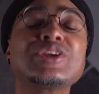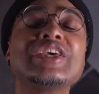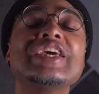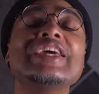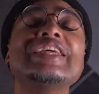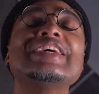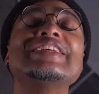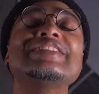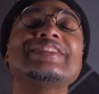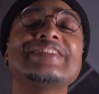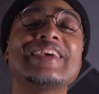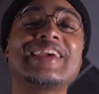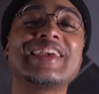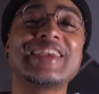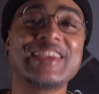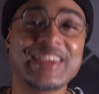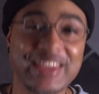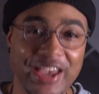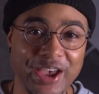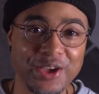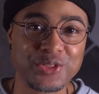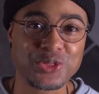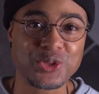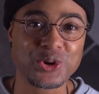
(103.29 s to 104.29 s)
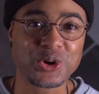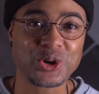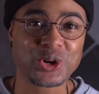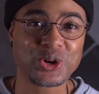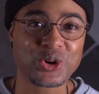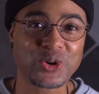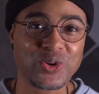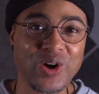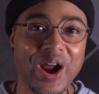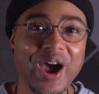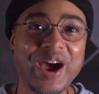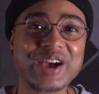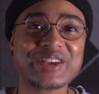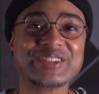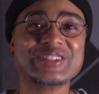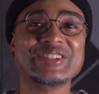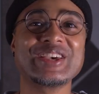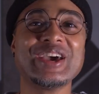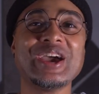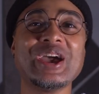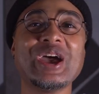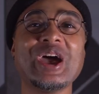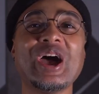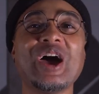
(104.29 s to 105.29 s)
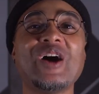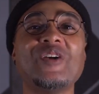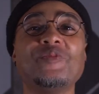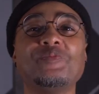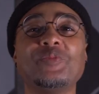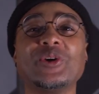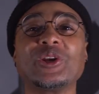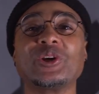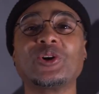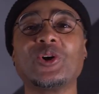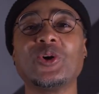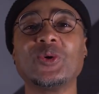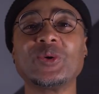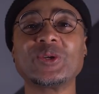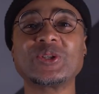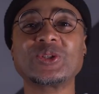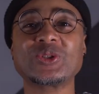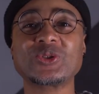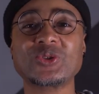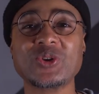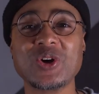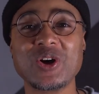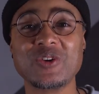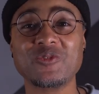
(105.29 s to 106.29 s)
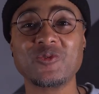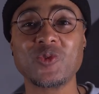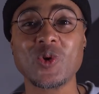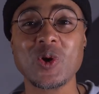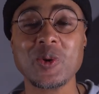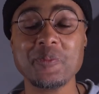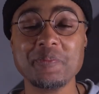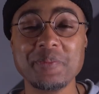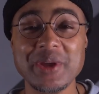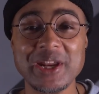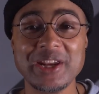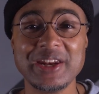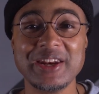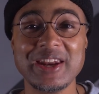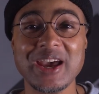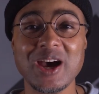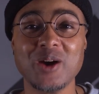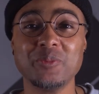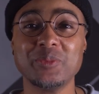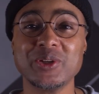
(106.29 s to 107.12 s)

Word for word: Get it together. Crocs have been going strong for a minute now,